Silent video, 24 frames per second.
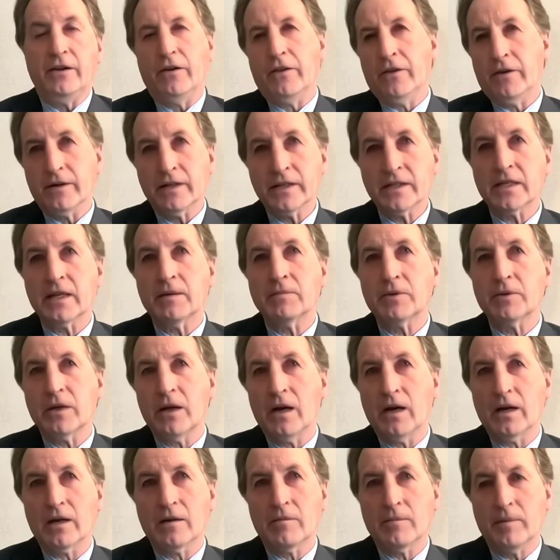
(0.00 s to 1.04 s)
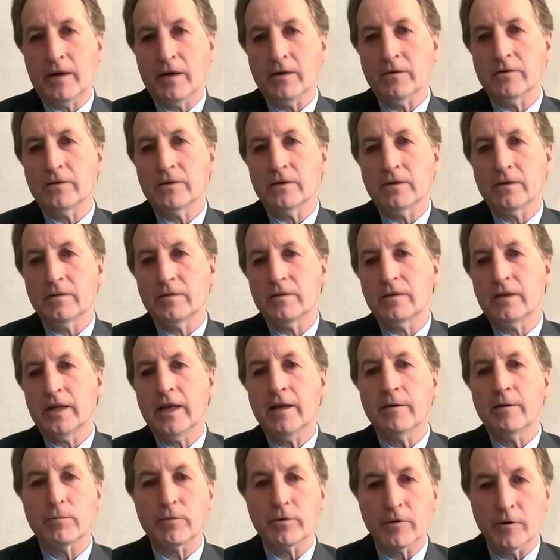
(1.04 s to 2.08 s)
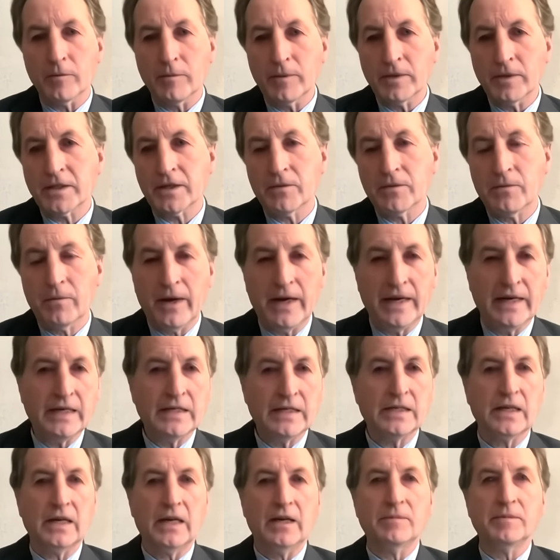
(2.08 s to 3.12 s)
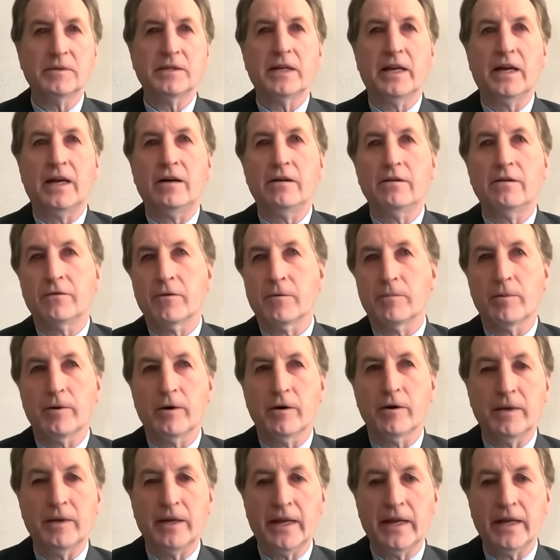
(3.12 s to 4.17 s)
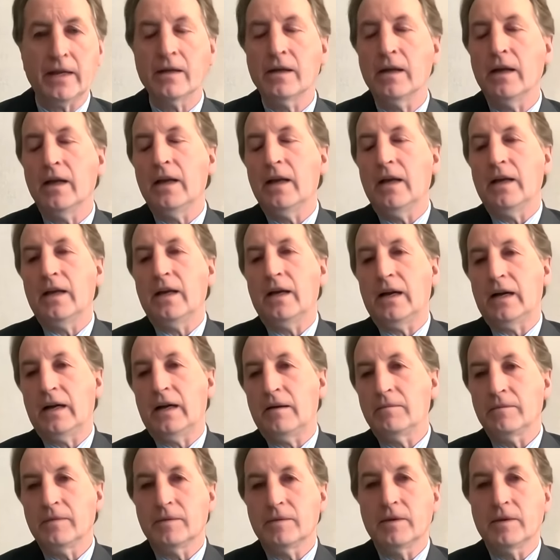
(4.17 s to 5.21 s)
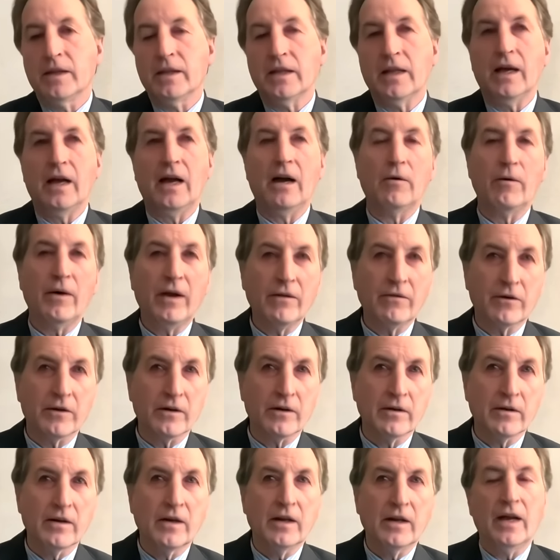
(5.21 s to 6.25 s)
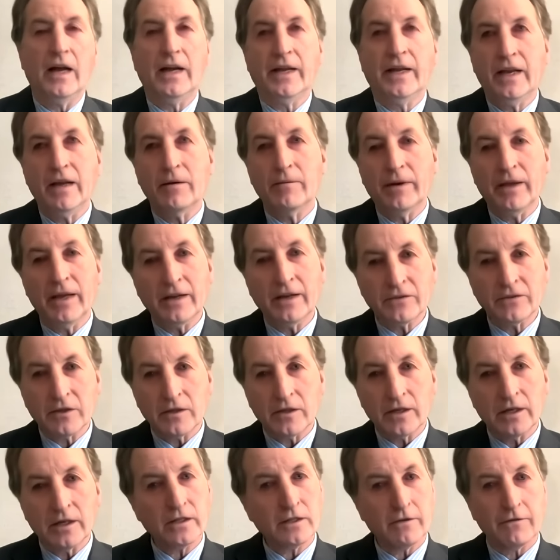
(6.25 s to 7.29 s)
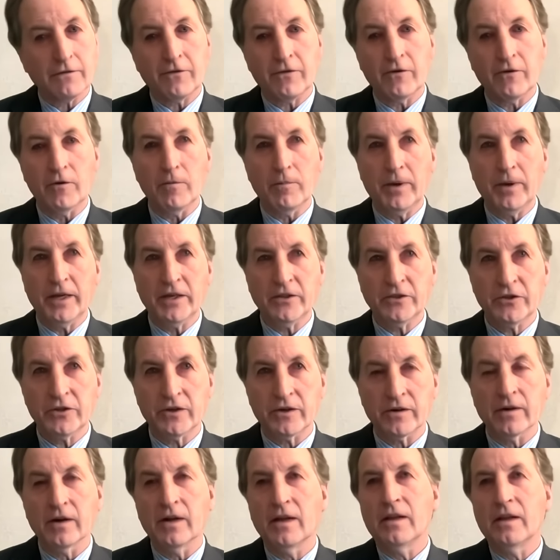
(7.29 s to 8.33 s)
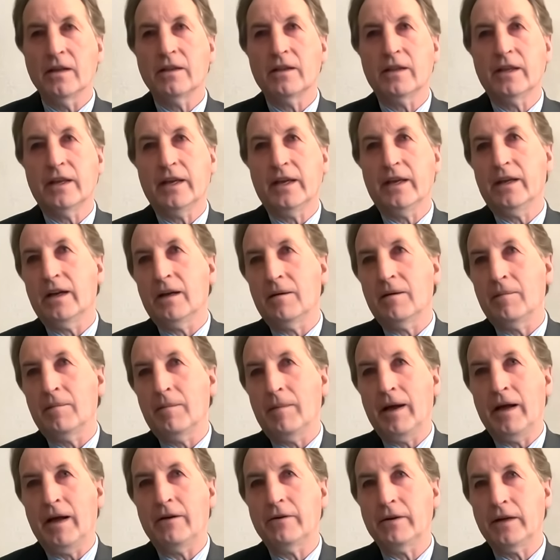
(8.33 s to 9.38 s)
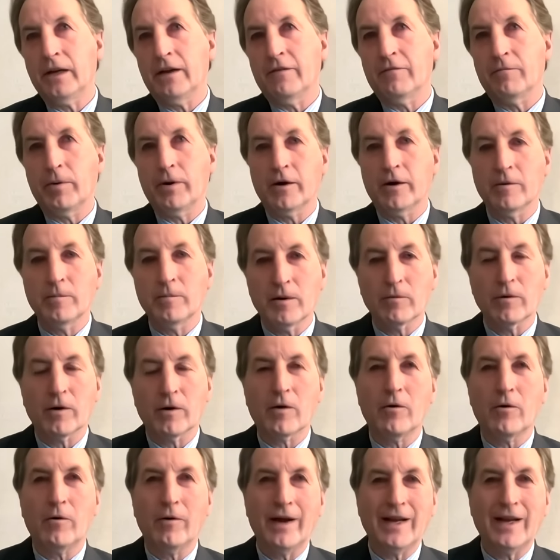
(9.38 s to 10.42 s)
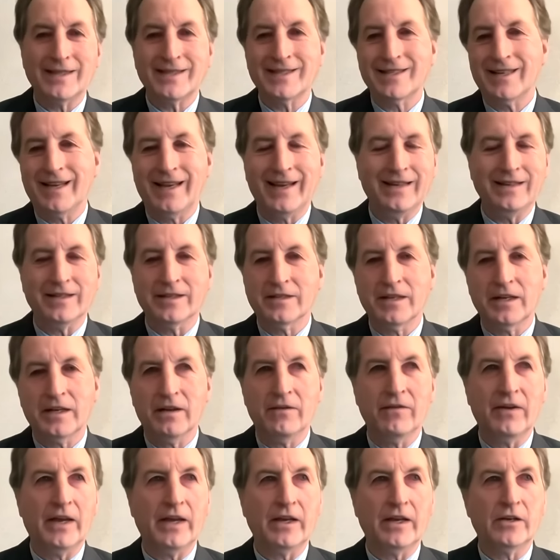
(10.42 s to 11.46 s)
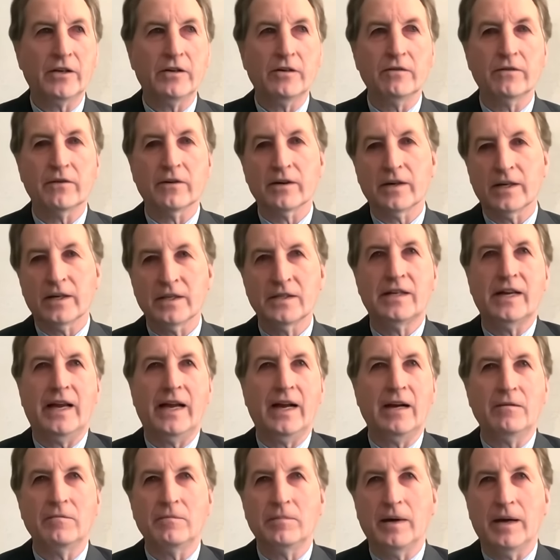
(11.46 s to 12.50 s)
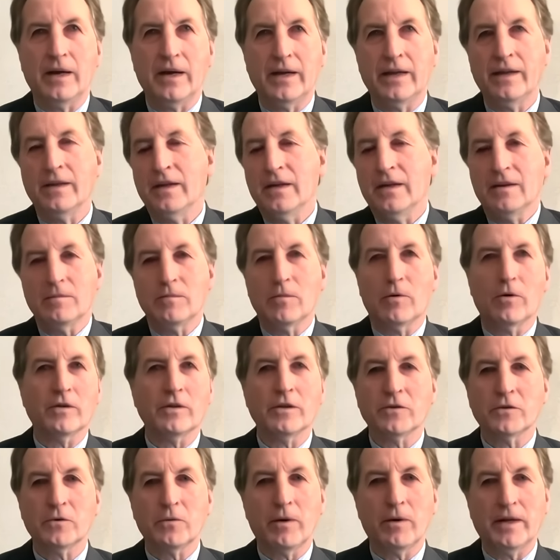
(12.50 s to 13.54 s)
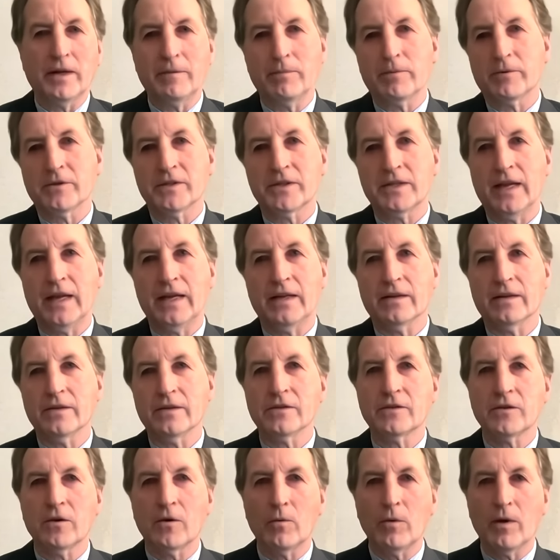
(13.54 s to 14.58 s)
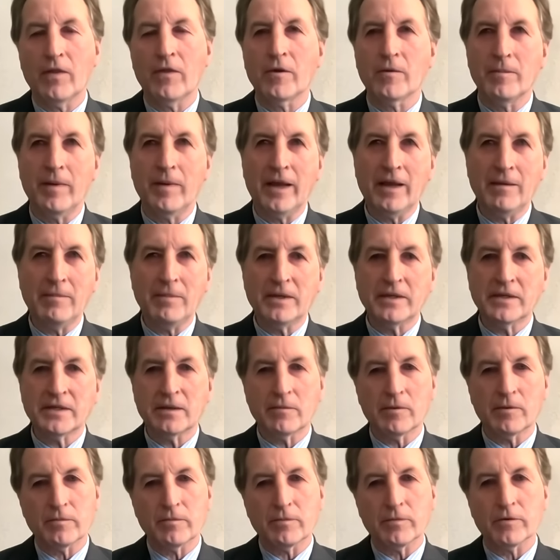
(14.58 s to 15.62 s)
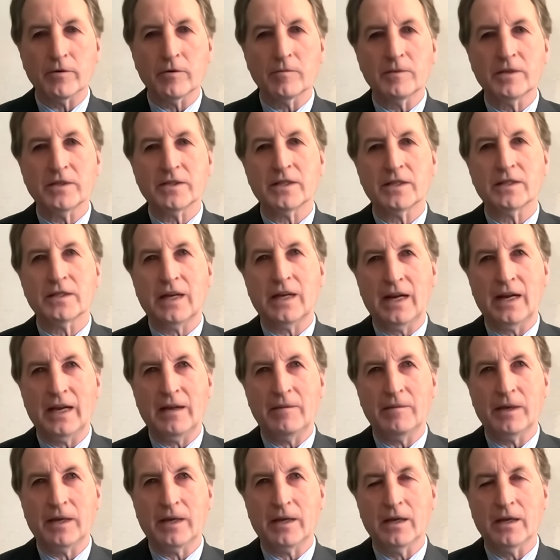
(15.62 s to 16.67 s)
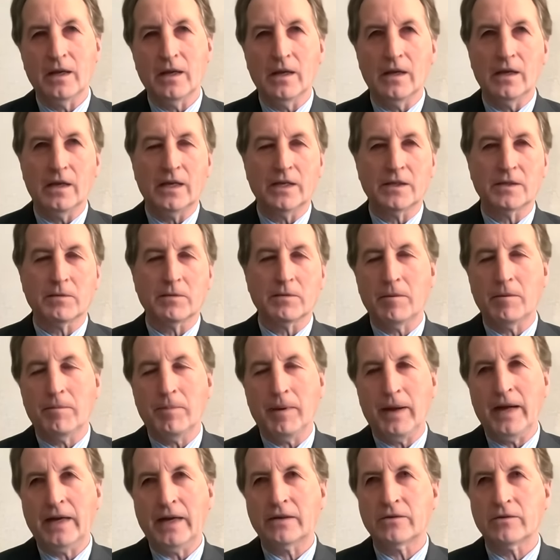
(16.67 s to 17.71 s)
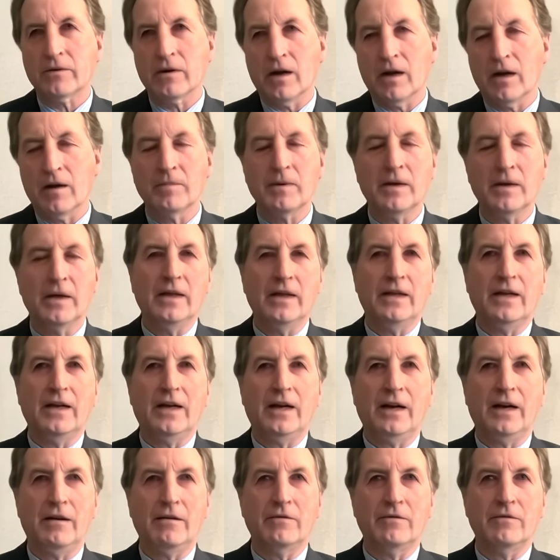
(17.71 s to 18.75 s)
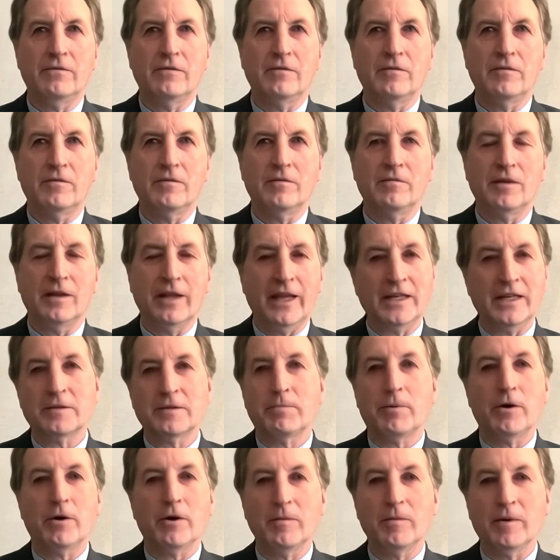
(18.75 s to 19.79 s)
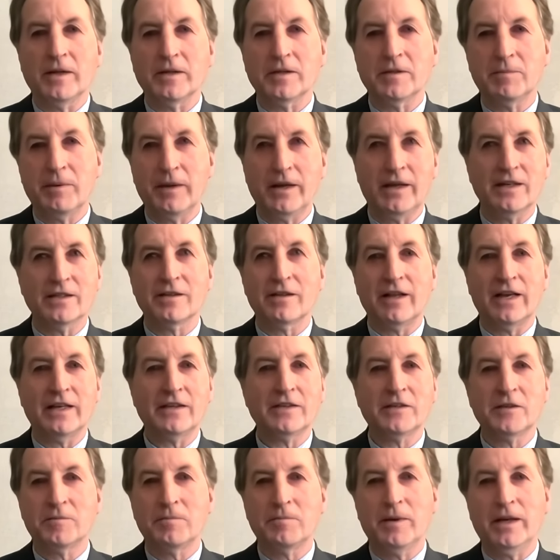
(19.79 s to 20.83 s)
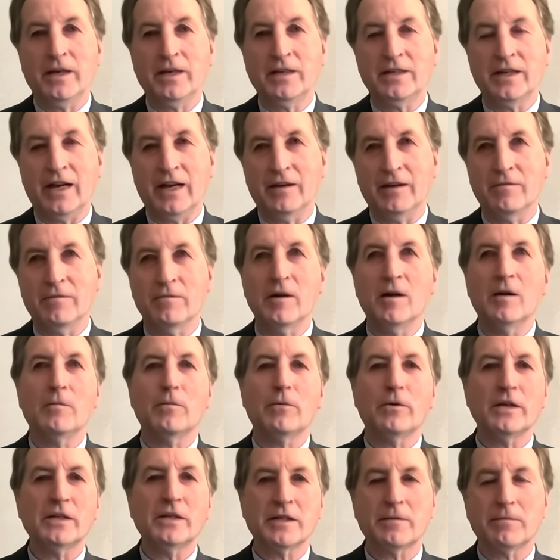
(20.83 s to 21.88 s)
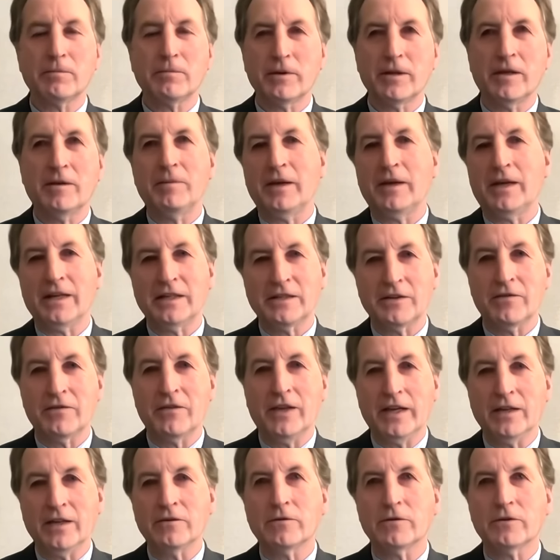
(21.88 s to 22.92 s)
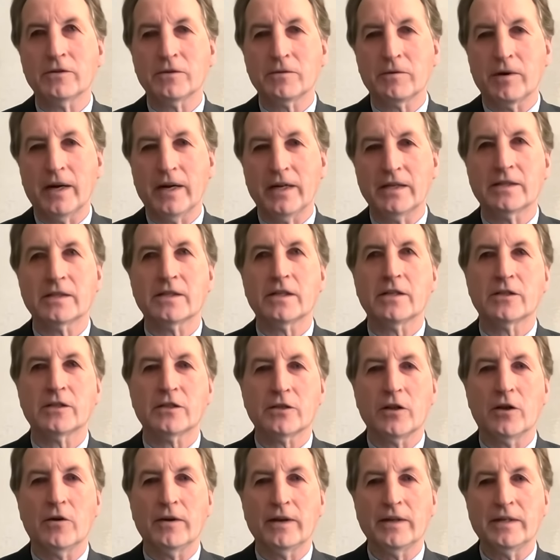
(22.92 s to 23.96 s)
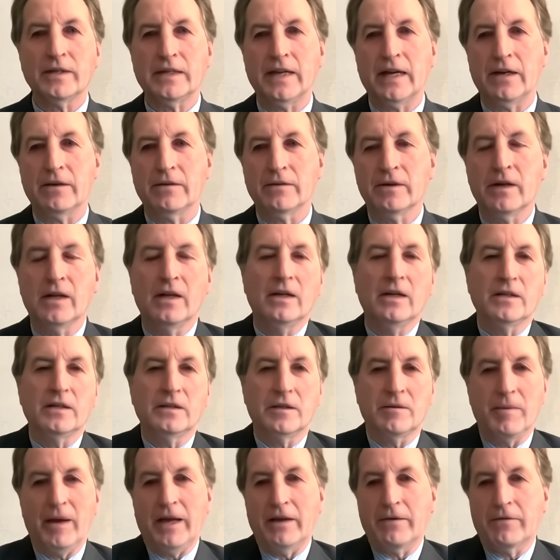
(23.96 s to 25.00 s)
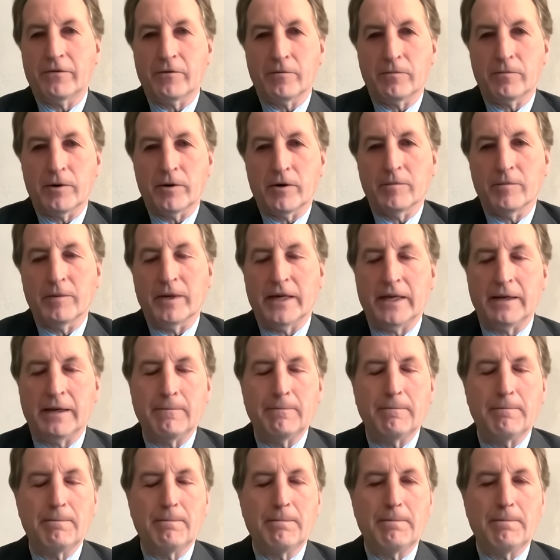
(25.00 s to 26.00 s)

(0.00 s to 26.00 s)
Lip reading: you know, there is some talk about improvements in waiting times now for permitting. However, again, we have to look at the full picture. The amount of permit requests, say, in the city of Vancouver is down by more than 20%. So while there may be some improvements in timing, it's with a backdrop of less permits because less is being done, principally because of the interest rates slowing down demand for permitting.